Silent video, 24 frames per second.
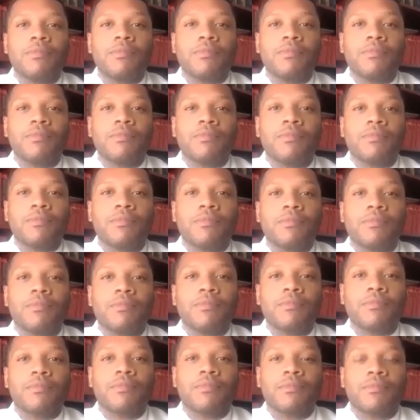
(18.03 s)

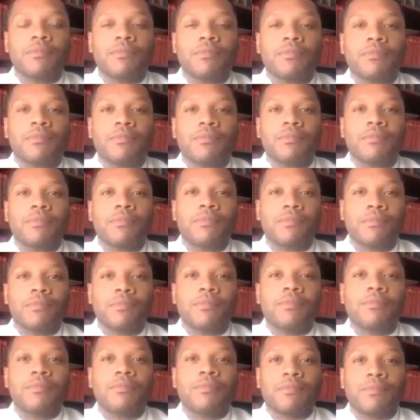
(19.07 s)

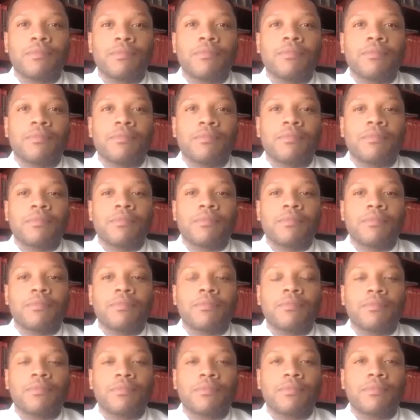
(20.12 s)

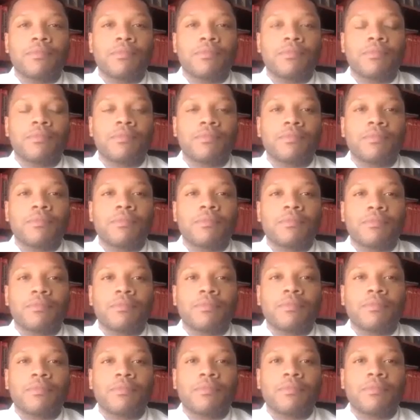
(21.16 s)

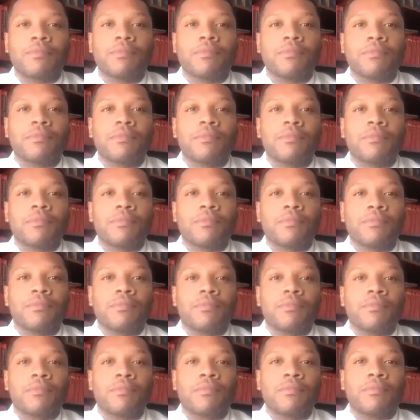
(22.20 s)

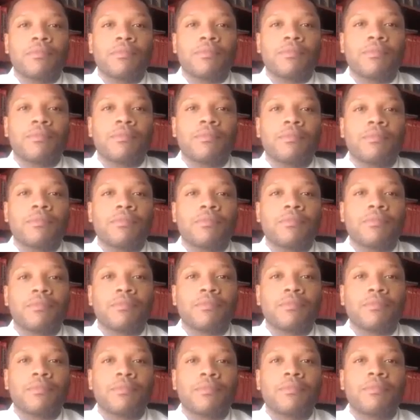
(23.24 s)

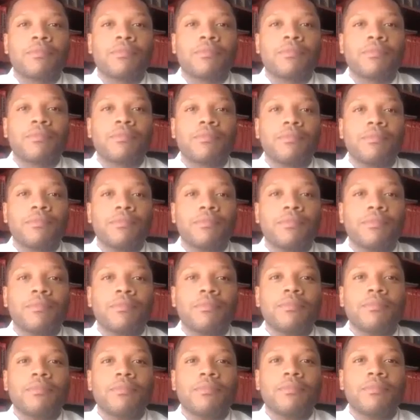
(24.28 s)

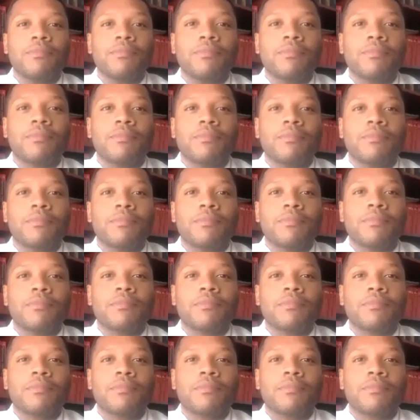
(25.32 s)
No words are spoken by the person on screen.